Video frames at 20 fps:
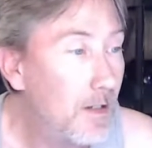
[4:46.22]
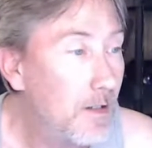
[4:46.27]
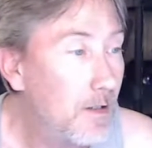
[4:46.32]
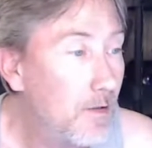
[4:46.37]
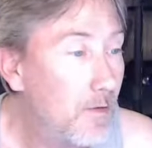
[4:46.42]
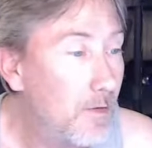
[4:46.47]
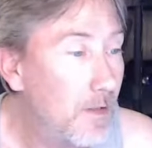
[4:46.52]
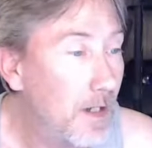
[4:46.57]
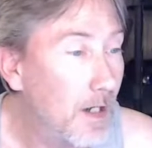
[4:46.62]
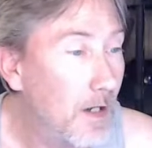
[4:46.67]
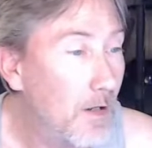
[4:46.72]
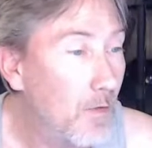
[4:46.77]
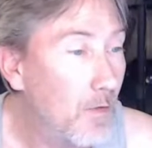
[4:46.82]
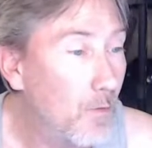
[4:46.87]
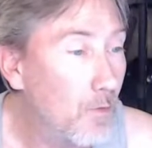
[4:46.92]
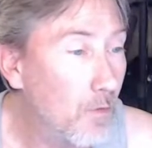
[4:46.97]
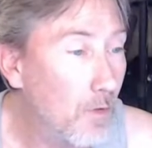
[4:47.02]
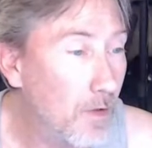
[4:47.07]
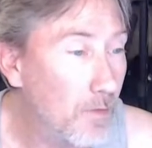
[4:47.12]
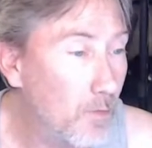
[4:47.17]
And we got
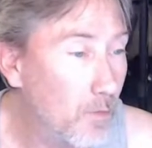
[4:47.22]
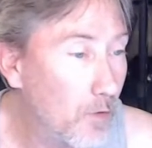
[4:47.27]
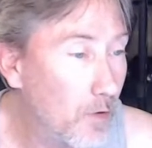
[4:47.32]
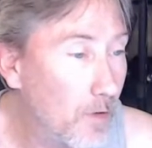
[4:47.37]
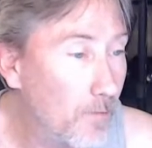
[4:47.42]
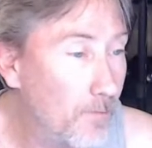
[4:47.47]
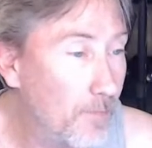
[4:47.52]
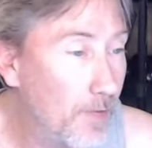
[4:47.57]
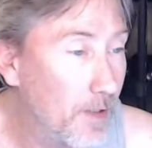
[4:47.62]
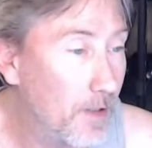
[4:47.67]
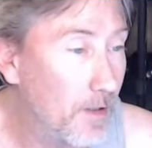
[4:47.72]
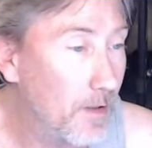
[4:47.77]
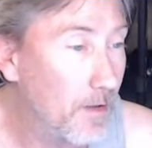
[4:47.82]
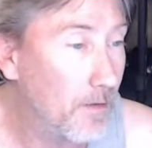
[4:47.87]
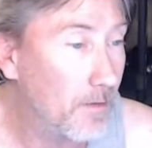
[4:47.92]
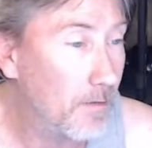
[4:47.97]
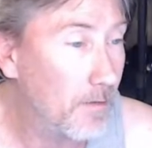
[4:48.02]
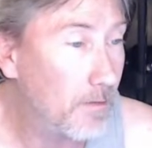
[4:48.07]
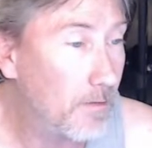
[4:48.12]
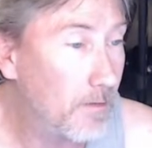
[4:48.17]
one more bit of
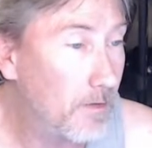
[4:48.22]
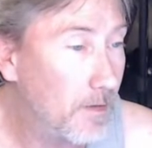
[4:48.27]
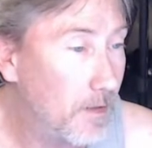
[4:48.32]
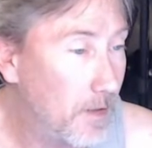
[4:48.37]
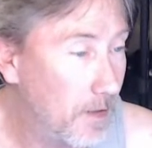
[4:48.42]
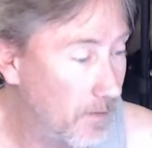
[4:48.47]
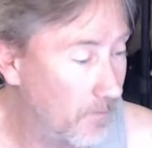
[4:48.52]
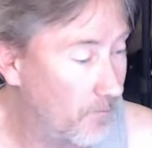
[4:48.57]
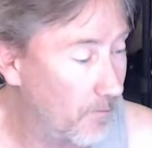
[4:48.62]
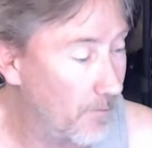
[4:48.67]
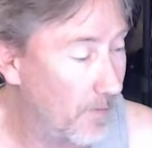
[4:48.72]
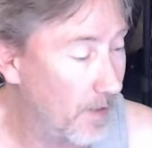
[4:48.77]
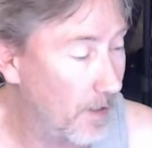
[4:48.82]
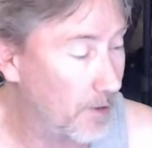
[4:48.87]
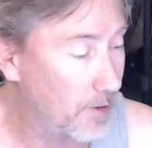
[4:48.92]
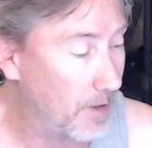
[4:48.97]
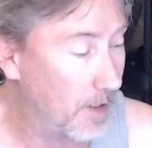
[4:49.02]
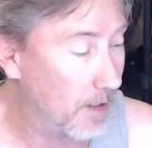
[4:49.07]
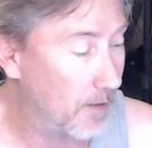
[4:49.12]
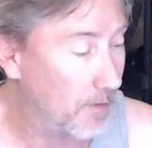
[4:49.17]

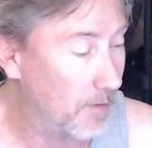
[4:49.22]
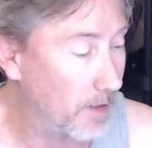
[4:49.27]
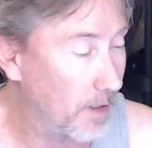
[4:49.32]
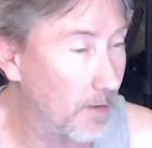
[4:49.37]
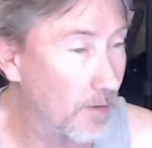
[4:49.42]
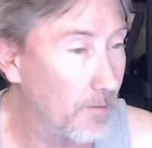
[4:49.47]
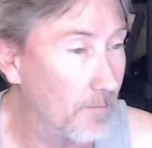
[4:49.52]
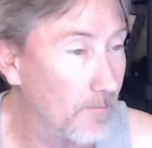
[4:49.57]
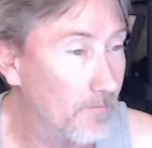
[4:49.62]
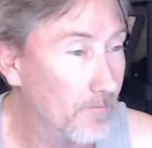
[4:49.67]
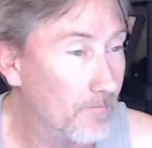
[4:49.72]
information out here.